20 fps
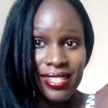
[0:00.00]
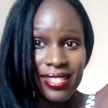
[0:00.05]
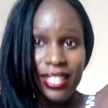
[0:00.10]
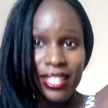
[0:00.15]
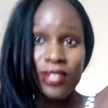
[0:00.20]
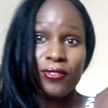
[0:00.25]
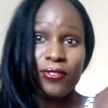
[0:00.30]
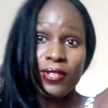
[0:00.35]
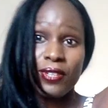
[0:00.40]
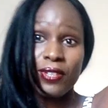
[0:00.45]
Thank
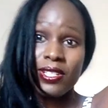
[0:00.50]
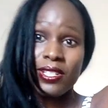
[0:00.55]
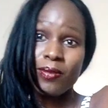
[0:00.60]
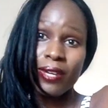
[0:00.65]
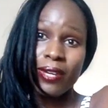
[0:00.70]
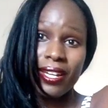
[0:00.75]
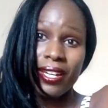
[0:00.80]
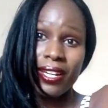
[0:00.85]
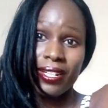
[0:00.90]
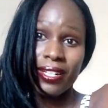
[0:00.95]
you for
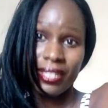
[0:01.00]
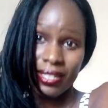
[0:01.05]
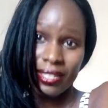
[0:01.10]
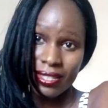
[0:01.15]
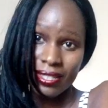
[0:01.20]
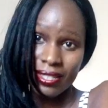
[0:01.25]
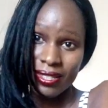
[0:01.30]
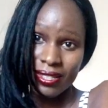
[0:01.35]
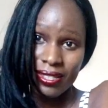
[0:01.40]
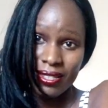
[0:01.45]
inspiring
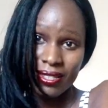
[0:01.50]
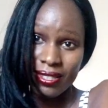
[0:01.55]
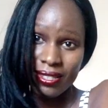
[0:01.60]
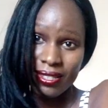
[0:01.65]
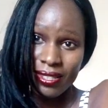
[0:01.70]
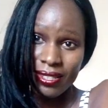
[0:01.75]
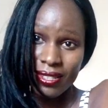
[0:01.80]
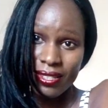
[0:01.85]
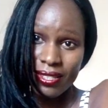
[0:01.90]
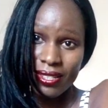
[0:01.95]
us.
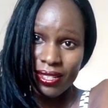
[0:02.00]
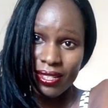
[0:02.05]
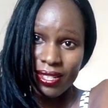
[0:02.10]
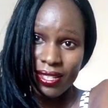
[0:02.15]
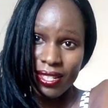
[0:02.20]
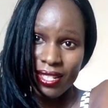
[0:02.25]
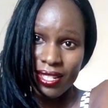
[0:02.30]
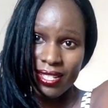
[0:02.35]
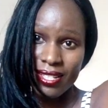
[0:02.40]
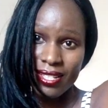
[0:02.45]

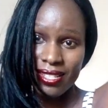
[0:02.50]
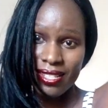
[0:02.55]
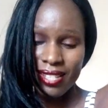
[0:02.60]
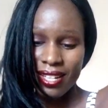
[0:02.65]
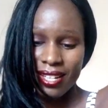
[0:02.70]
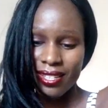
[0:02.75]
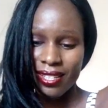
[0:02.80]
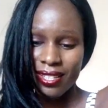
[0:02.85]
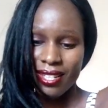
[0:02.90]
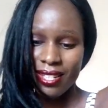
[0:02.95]
It is
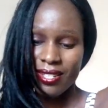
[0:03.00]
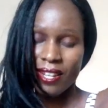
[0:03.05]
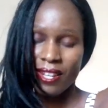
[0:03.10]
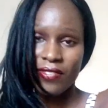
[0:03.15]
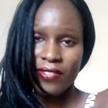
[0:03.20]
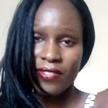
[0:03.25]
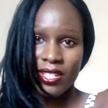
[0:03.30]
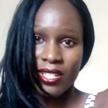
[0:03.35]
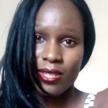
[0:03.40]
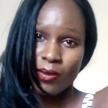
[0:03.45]
sad that
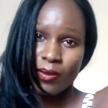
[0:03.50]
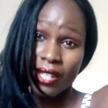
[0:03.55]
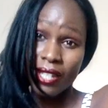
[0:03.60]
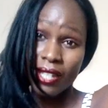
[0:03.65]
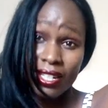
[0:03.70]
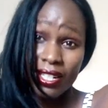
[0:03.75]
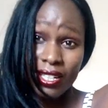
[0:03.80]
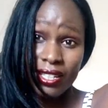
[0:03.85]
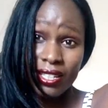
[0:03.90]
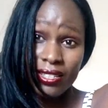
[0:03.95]
after
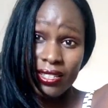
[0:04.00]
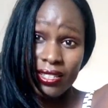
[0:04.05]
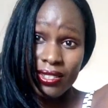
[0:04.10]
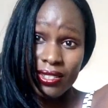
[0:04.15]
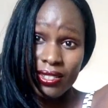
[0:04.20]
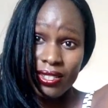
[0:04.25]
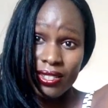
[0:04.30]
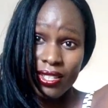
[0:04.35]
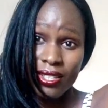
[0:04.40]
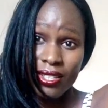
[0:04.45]
inspiring us,
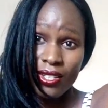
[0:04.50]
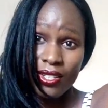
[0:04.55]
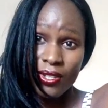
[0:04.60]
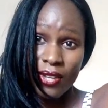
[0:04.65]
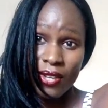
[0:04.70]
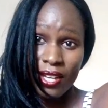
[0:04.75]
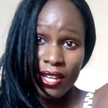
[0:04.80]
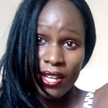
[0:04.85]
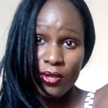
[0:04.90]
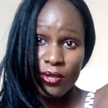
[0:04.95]

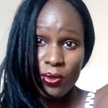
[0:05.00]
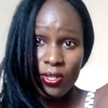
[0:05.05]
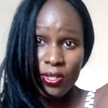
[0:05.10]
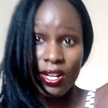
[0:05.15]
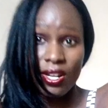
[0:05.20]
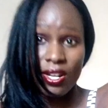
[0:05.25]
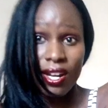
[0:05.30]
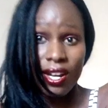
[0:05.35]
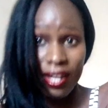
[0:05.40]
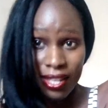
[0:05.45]
you had to
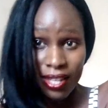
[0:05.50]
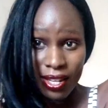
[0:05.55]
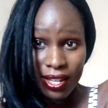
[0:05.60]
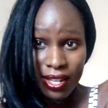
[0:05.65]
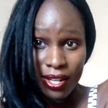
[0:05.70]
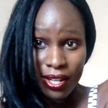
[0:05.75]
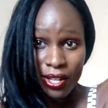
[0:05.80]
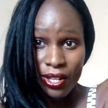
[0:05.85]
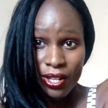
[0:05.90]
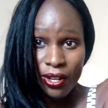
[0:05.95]
die
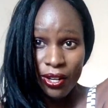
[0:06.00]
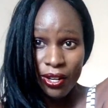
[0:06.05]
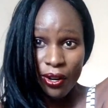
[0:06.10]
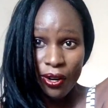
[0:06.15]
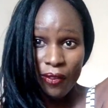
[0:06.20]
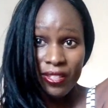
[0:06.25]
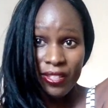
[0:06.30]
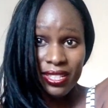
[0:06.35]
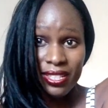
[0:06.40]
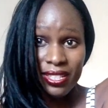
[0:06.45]

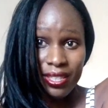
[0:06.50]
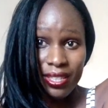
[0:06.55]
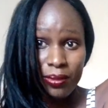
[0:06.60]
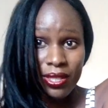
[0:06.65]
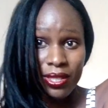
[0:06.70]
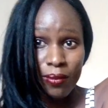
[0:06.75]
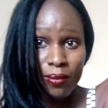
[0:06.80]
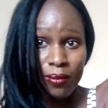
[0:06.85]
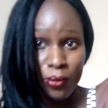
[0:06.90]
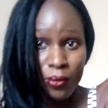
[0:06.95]
of the
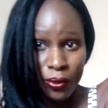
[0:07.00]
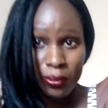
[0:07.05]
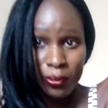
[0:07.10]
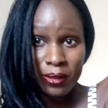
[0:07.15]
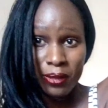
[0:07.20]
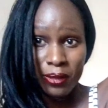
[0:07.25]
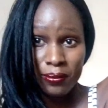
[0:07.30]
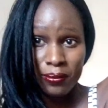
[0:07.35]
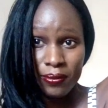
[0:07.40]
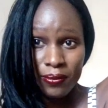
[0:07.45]
same
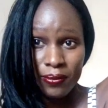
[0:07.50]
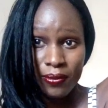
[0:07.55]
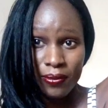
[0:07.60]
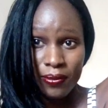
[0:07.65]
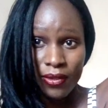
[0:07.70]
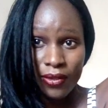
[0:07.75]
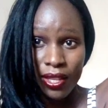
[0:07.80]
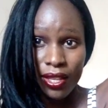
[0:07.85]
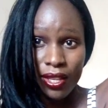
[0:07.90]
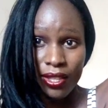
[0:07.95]
problem
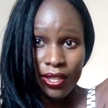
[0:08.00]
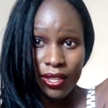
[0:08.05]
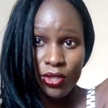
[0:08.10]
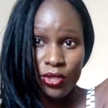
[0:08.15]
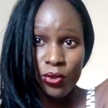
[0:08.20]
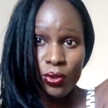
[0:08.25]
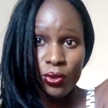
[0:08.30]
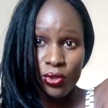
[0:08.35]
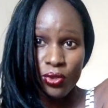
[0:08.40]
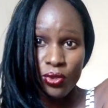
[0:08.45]
that
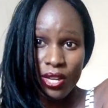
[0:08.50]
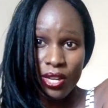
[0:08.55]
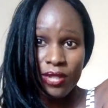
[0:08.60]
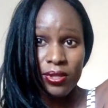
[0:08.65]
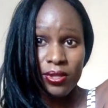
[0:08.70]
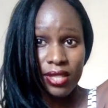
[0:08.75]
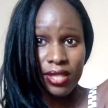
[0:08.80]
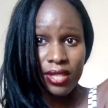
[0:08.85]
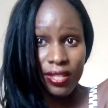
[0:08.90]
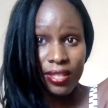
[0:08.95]
you were trying
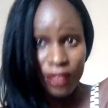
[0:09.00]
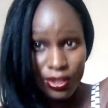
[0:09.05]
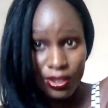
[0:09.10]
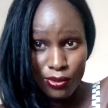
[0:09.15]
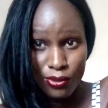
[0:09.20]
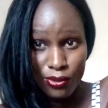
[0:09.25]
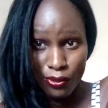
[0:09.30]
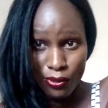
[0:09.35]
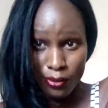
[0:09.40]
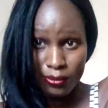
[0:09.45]
to save
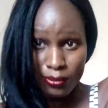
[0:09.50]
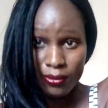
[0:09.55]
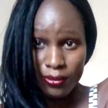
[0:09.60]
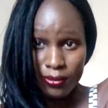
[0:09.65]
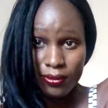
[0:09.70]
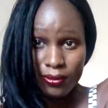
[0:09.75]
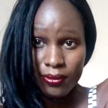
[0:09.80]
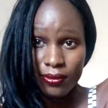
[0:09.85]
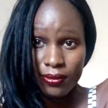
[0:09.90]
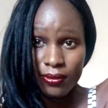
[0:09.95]
us from.
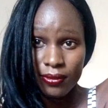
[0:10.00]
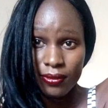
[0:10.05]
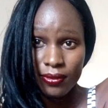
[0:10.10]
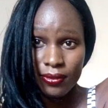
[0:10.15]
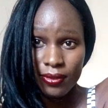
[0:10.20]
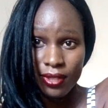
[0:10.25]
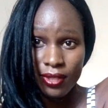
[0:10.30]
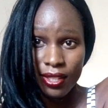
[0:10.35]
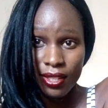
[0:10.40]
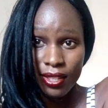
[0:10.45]

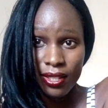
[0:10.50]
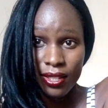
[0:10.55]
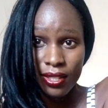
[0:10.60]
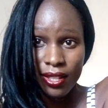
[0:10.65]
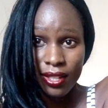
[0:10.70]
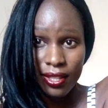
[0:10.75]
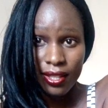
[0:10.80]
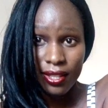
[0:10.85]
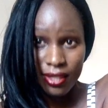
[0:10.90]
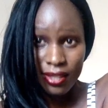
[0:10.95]

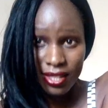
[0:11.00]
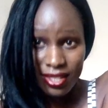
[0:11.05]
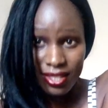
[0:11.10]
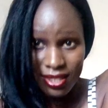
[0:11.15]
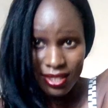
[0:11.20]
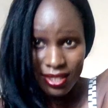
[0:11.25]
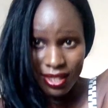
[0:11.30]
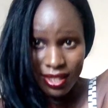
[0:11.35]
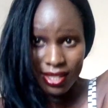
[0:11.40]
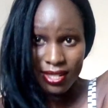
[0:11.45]
That is
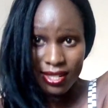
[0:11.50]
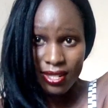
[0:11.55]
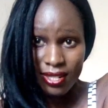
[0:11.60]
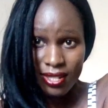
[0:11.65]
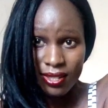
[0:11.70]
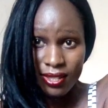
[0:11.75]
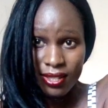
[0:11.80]
sad.